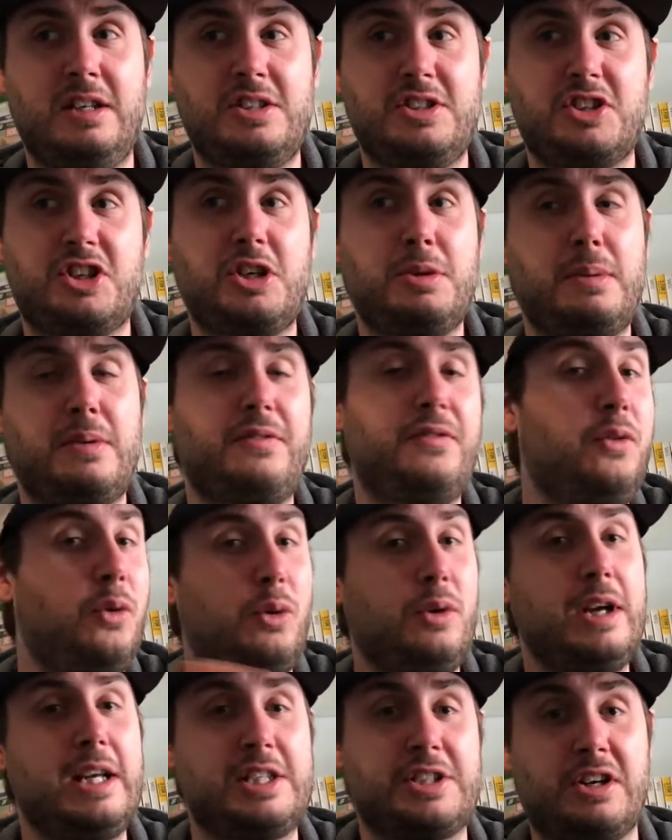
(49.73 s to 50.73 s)
so it could have been
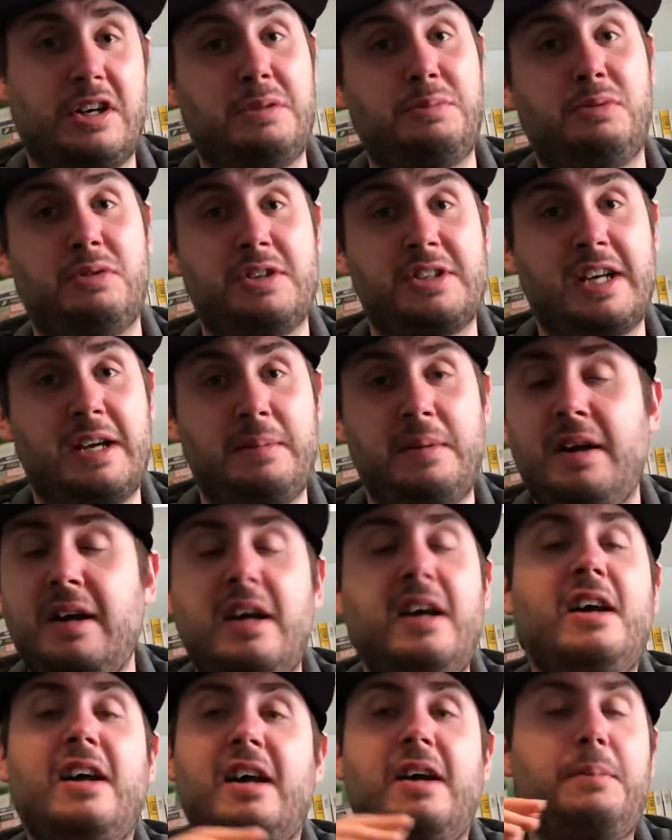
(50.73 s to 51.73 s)
4 years ago I brought this game.
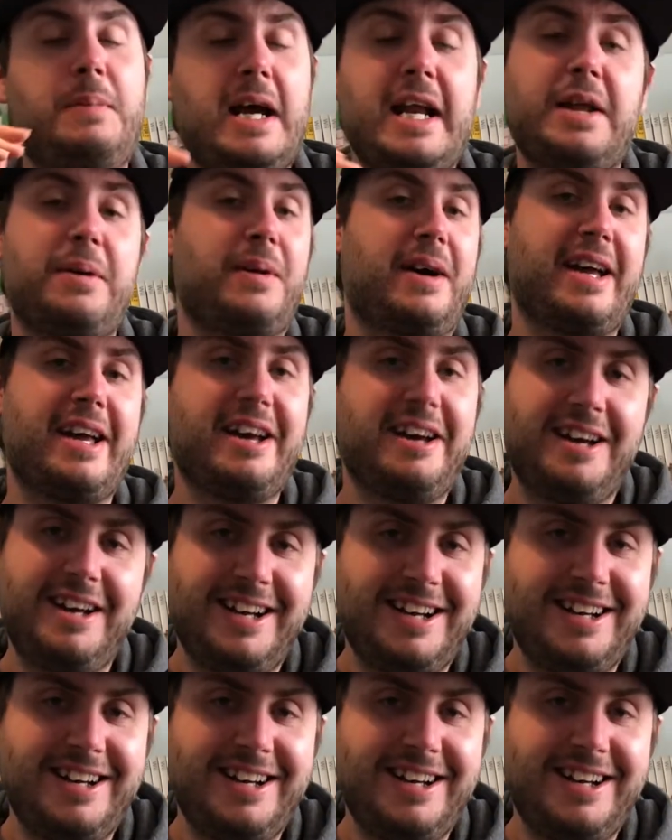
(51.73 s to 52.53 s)
But anyway,